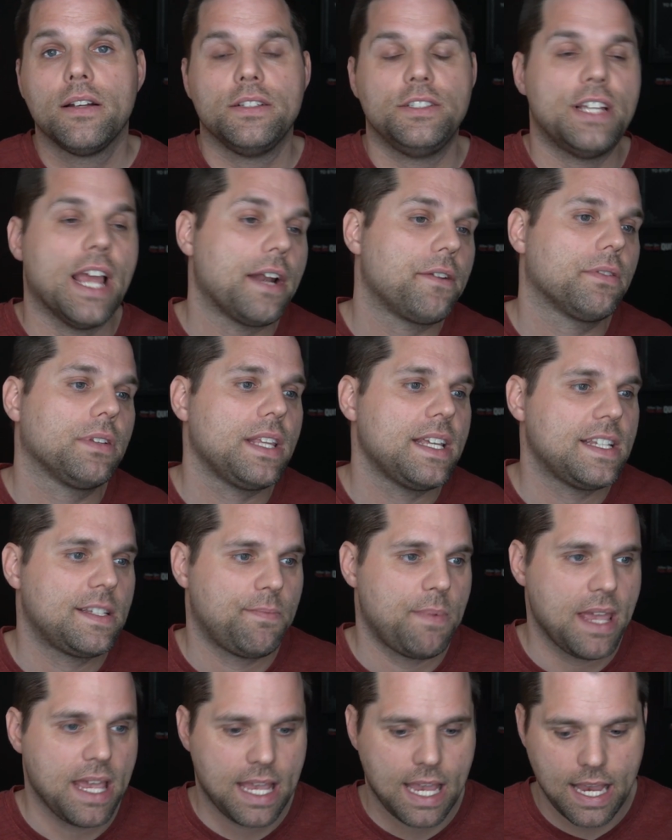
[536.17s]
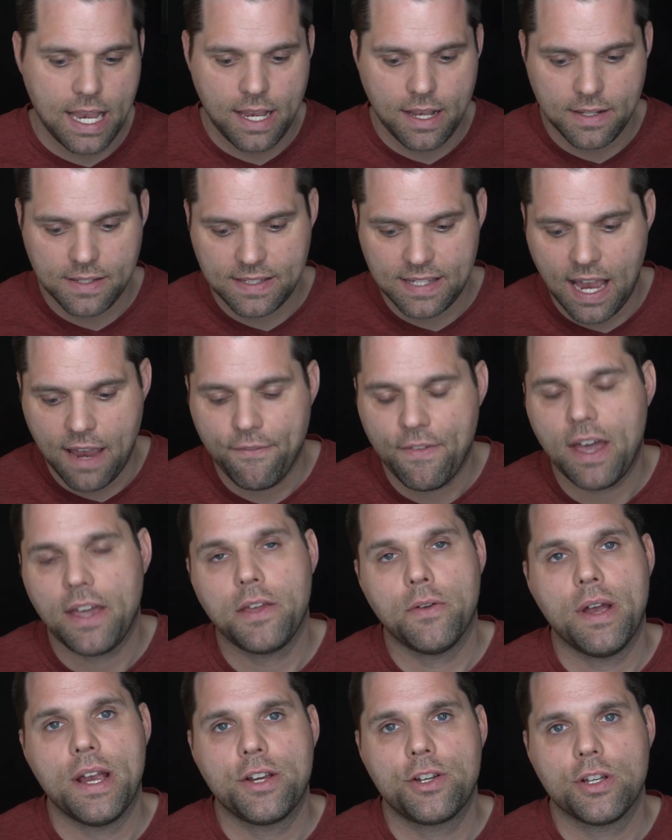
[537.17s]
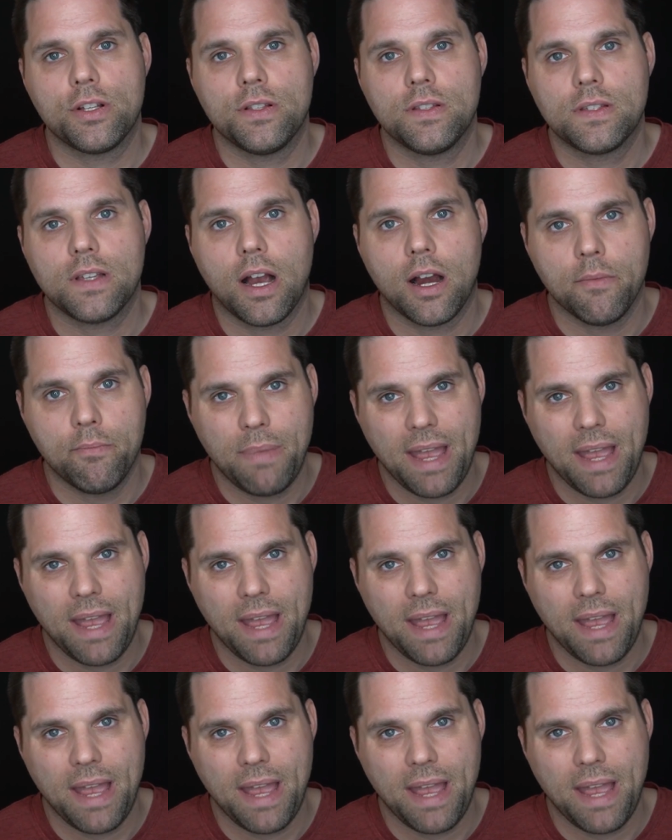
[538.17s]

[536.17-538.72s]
Generally speaking, site valuations are